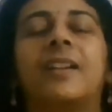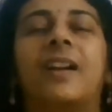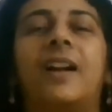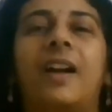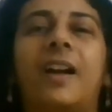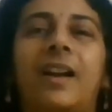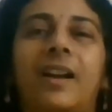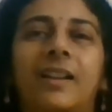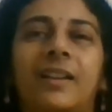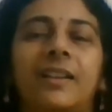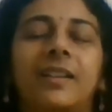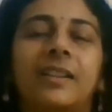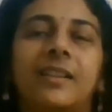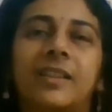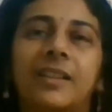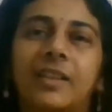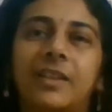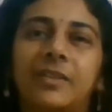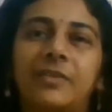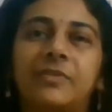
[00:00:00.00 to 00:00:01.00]
And
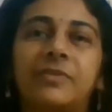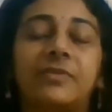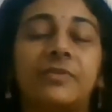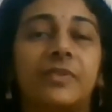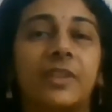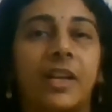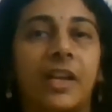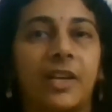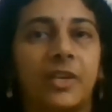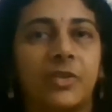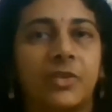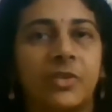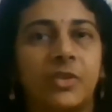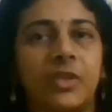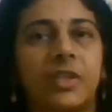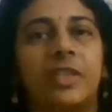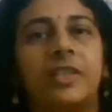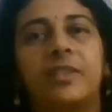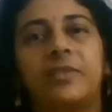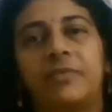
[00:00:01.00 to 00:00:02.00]
if
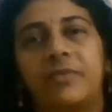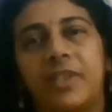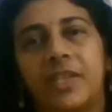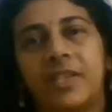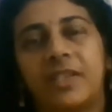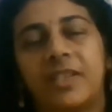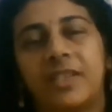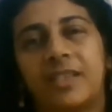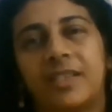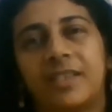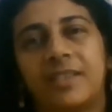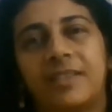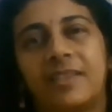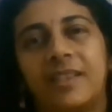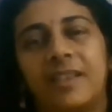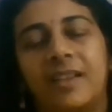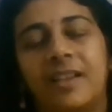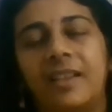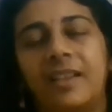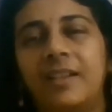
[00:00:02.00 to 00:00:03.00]
actual infection is
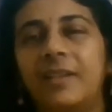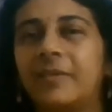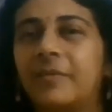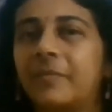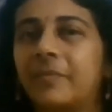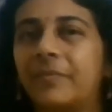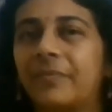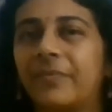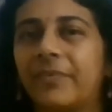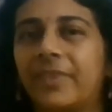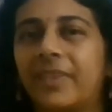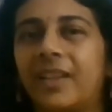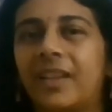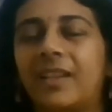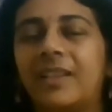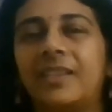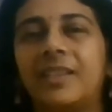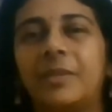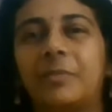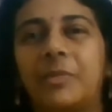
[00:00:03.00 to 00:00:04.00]
there,
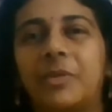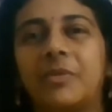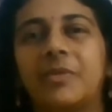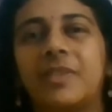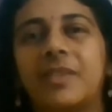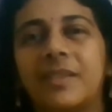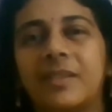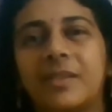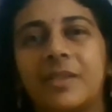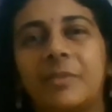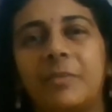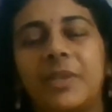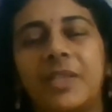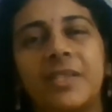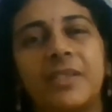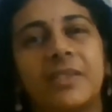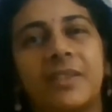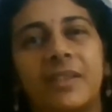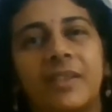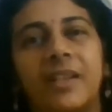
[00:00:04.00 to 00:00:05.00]
then immune system is
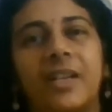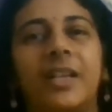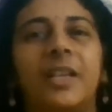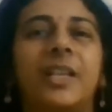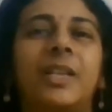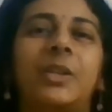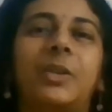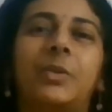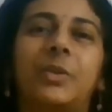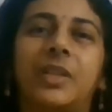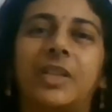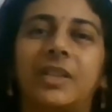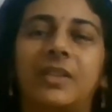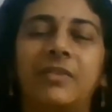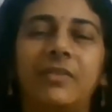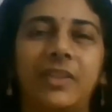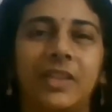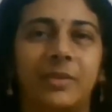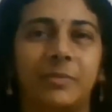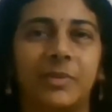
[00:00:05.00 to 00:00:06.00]
ready to
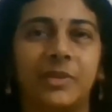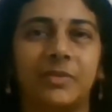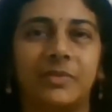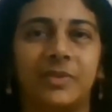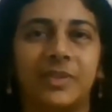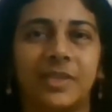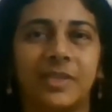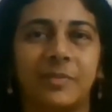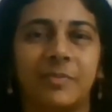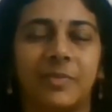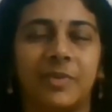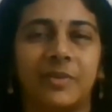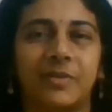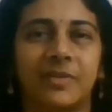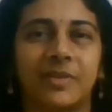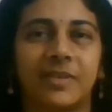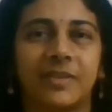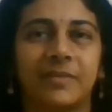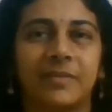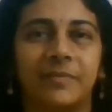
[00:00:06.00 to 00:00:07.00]
give immune
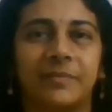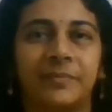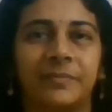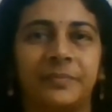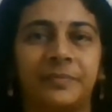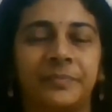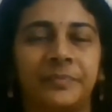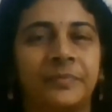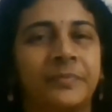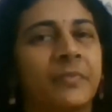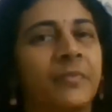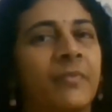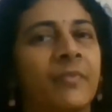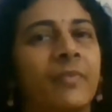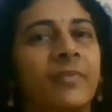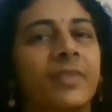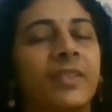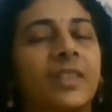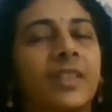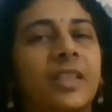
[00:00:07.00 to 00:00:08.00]
response.
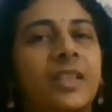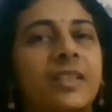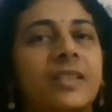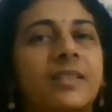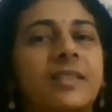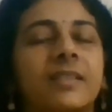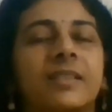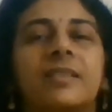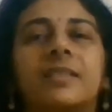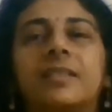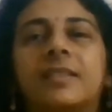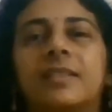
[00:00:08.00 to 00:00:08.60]
This